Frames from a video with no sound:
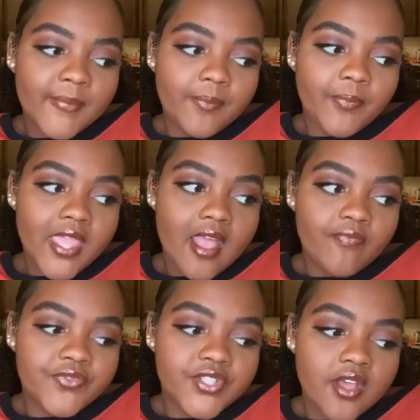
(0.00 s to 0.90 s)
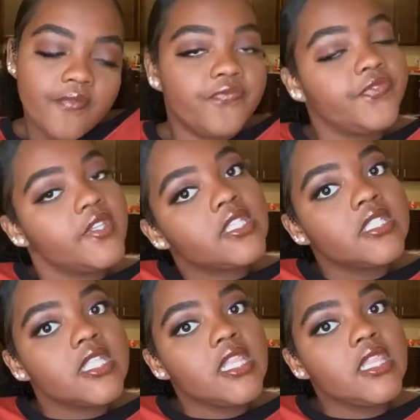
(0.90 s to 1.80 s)
But yeah, so this is
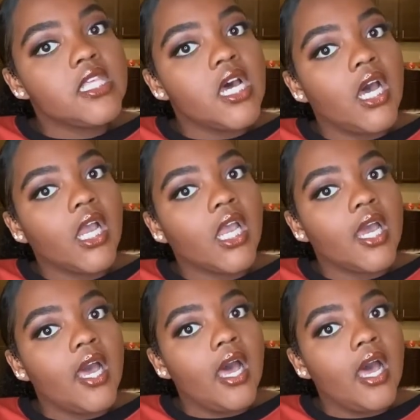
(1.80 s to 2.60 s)
the look.